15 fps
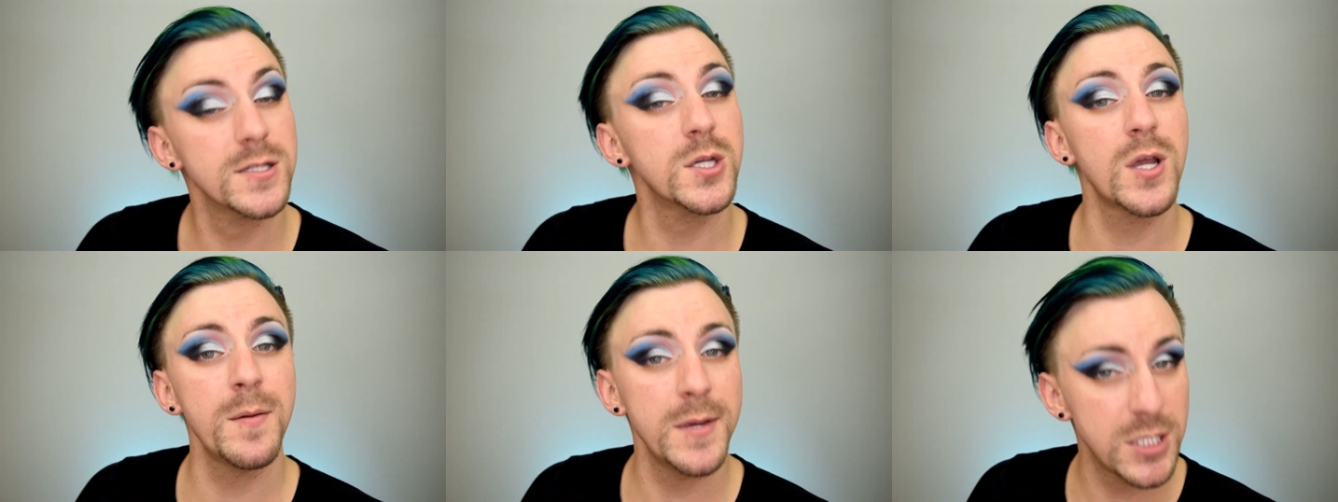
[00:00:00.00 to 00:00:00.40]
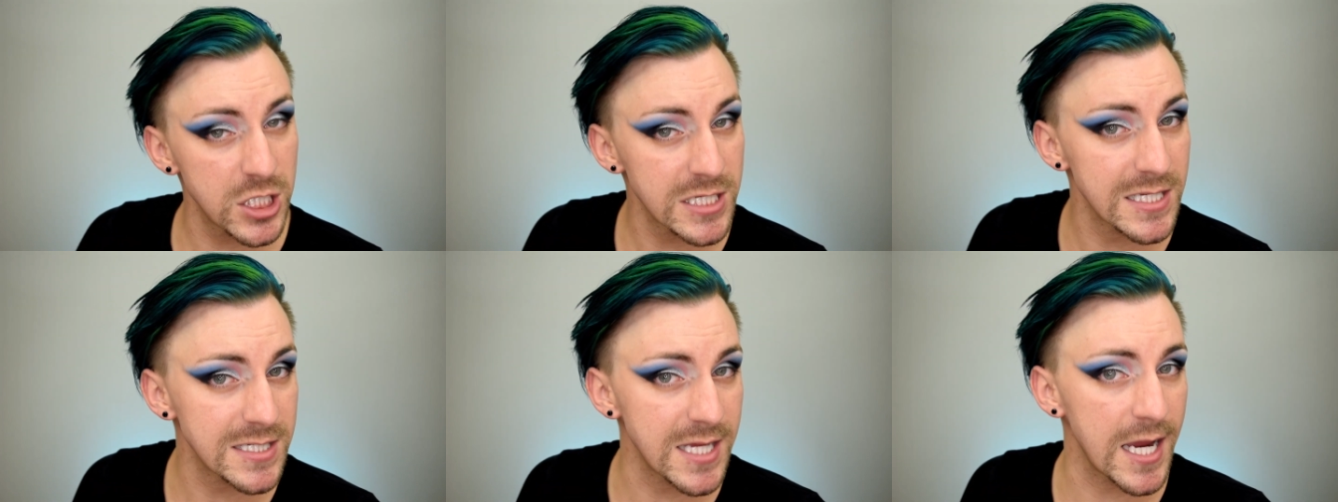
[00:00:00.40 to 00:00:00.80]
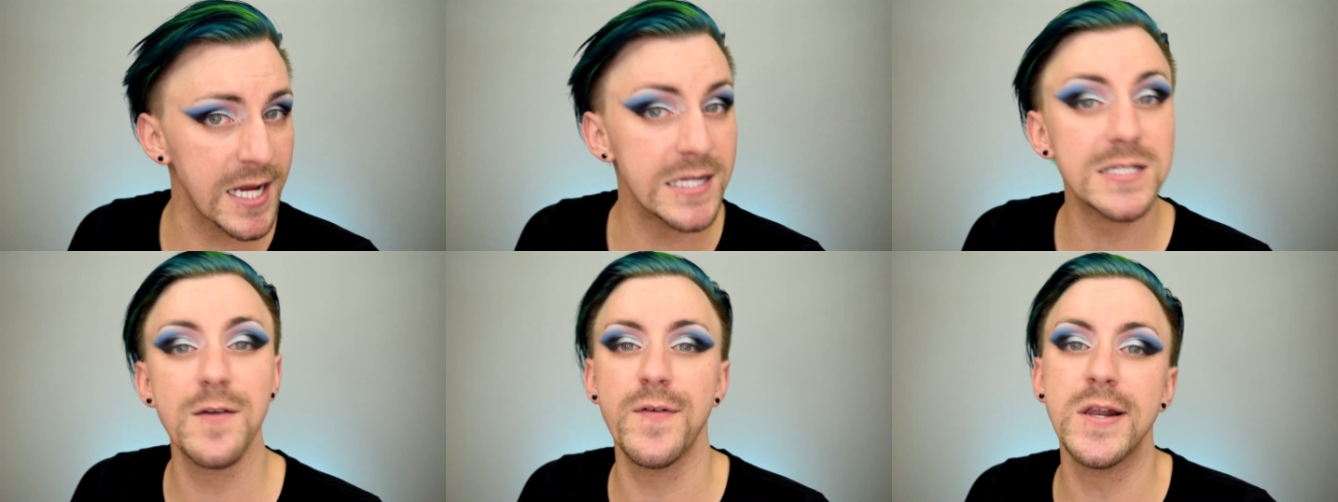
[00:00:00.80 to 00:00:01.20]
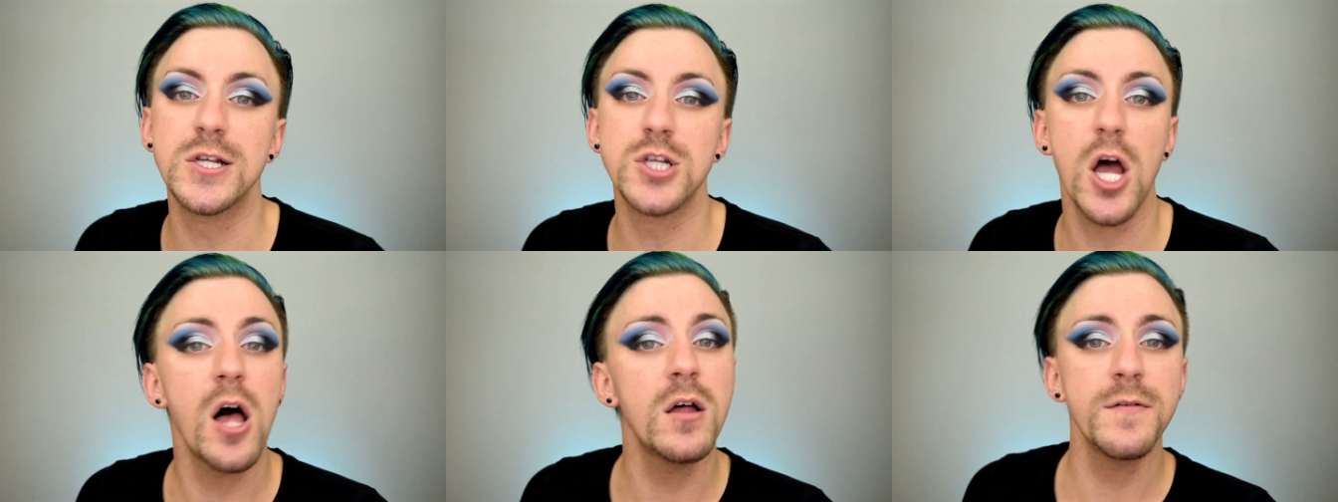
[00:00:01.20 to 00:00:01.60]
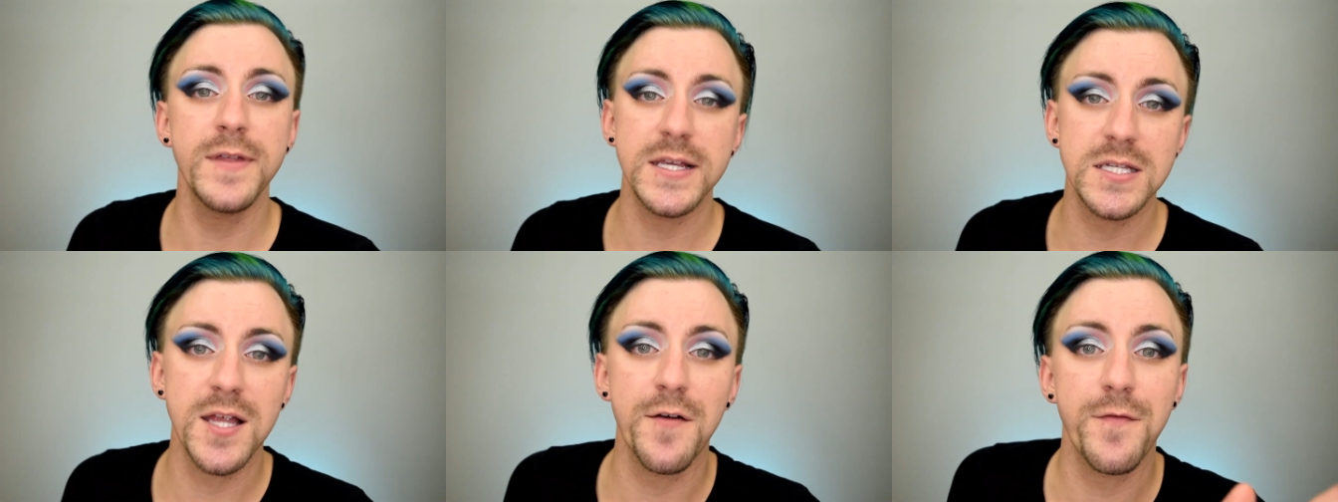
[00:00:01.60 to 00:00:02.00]
So give me just a second to finish all
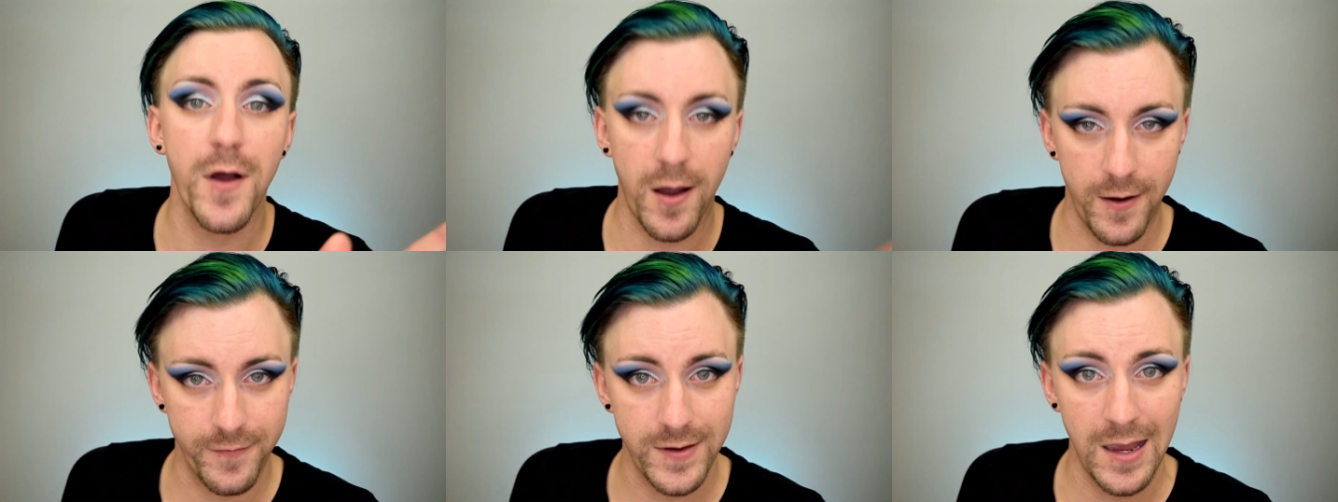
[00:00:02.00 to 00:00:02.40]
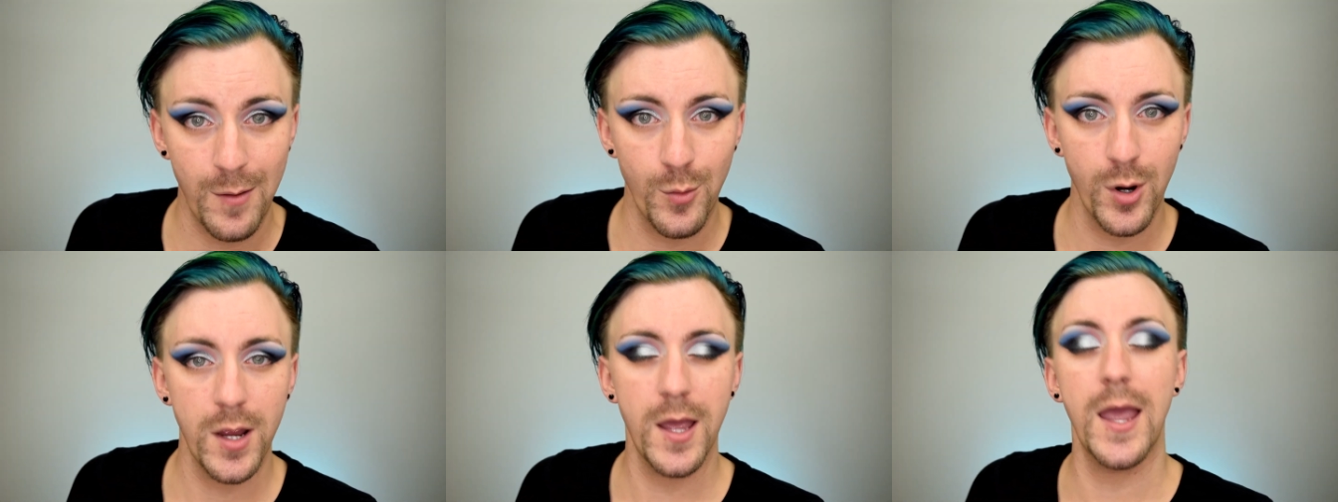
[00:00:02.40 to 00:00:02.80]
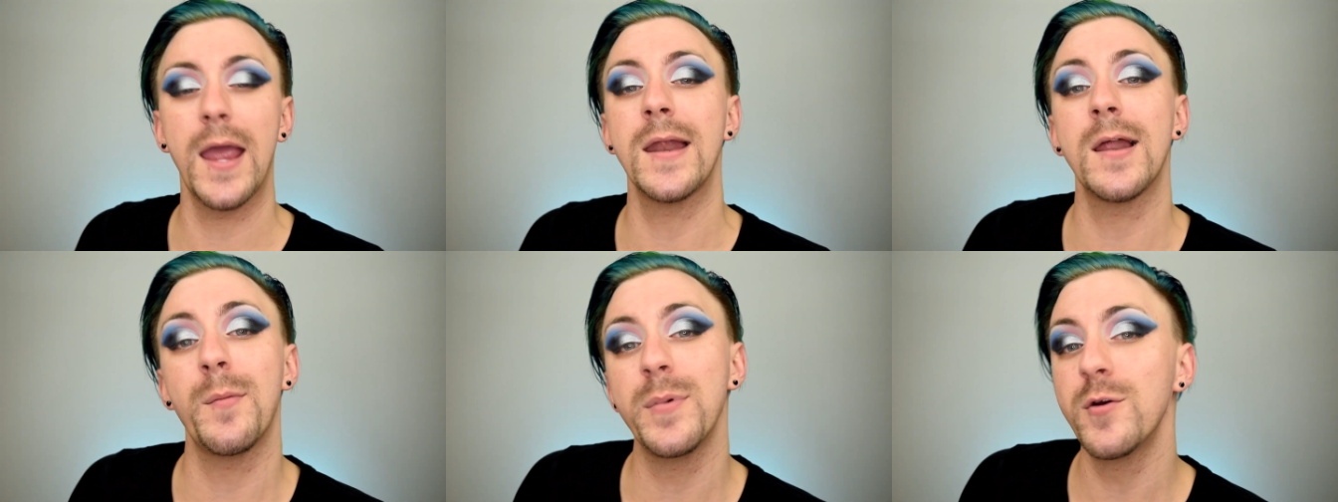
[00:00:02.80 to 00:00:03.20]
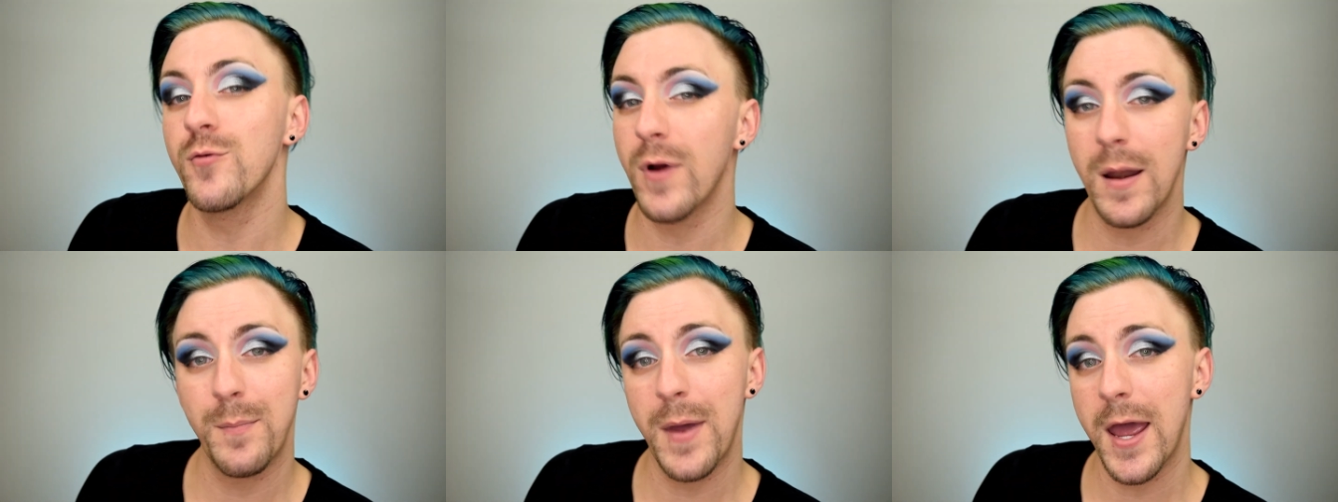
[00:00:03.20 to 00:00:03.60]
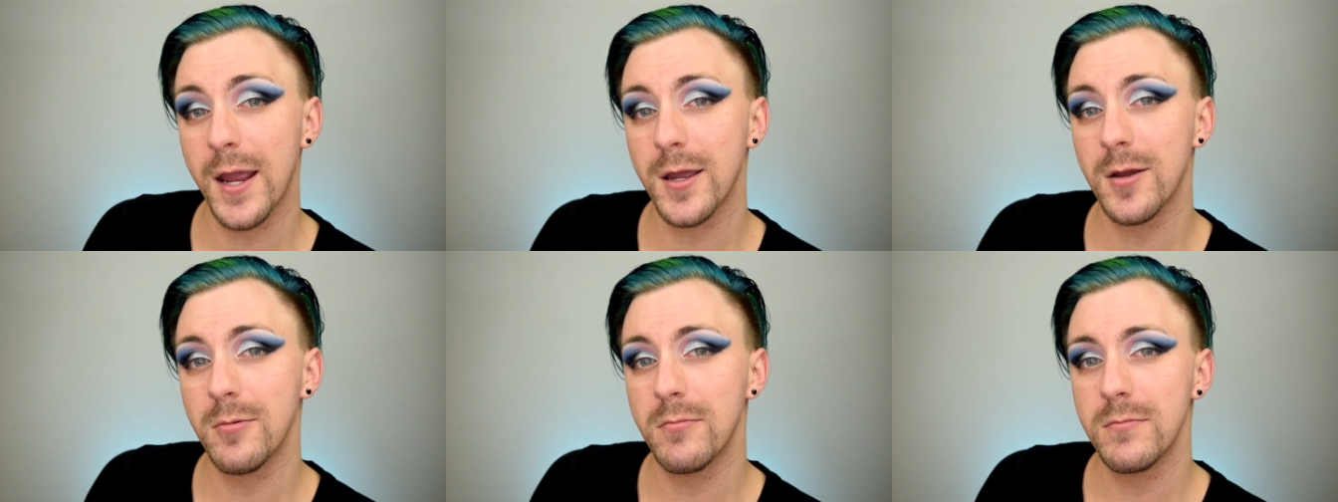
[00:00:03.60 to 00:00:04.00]
that stuff off camera and I'll be right back.
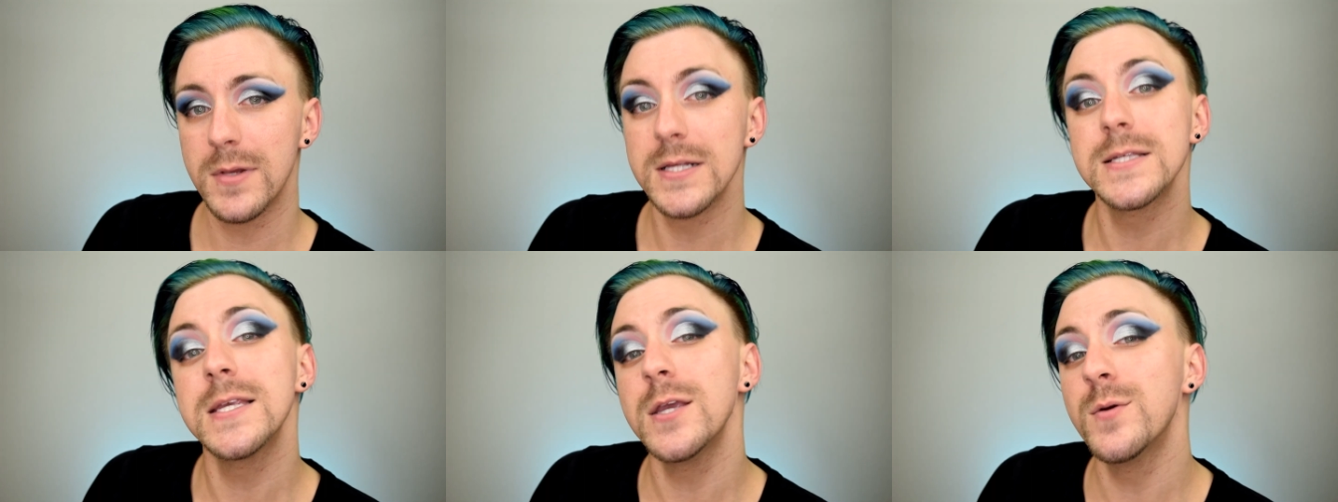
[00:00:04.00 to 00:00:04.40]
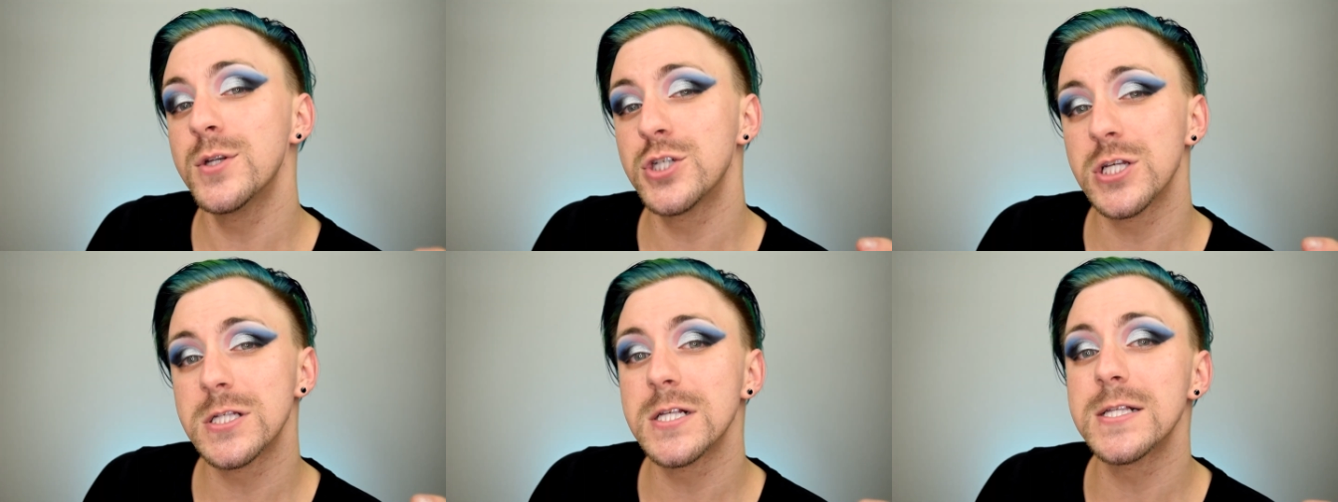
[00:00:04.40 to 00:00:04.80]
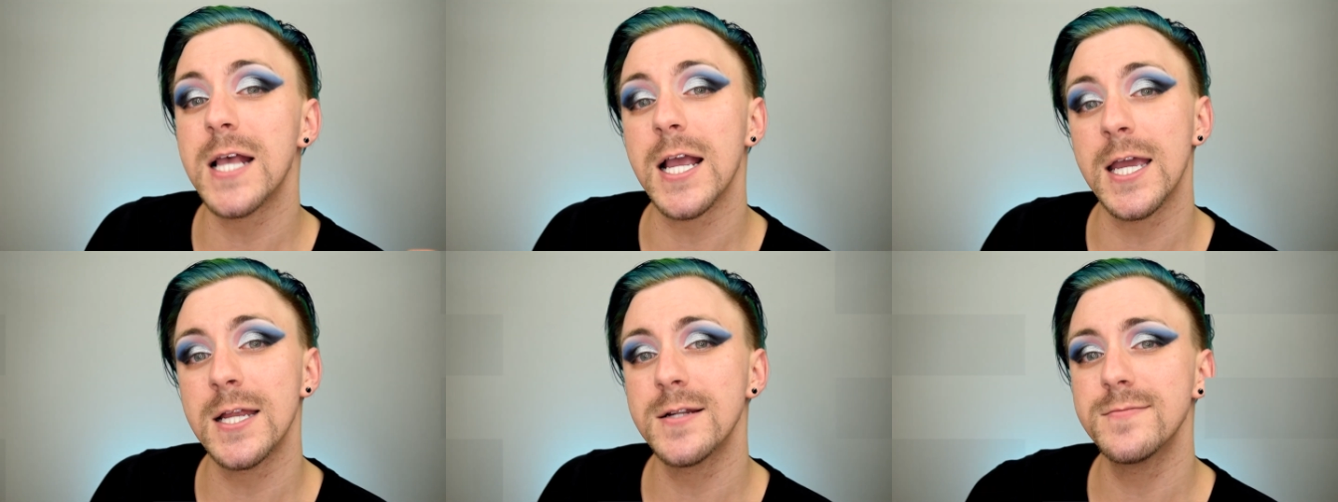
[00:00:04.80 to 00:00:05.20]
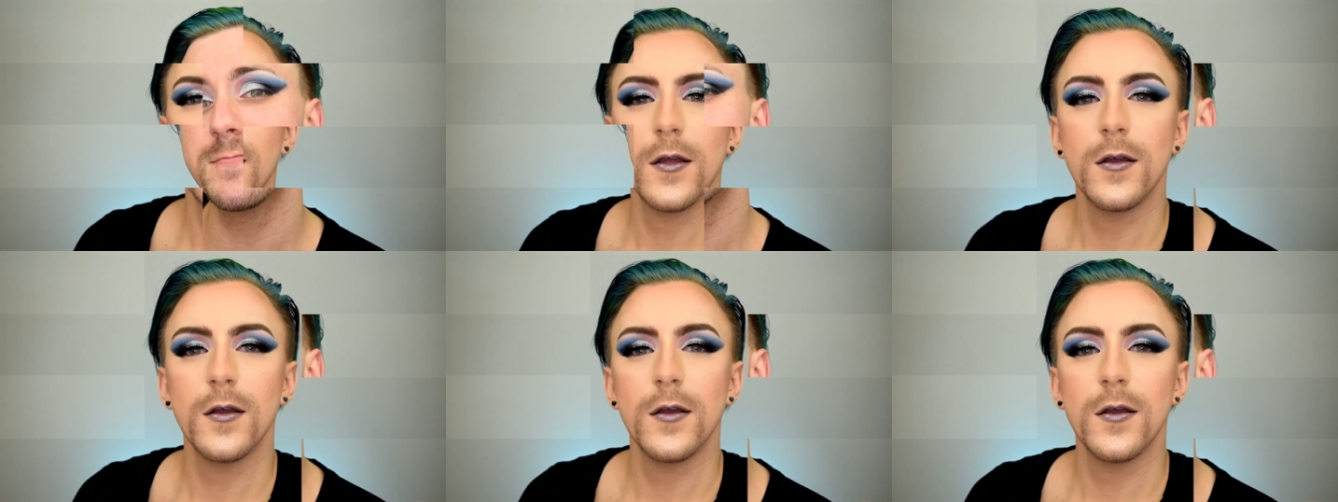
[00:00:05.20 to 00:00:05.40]
See you in just a second.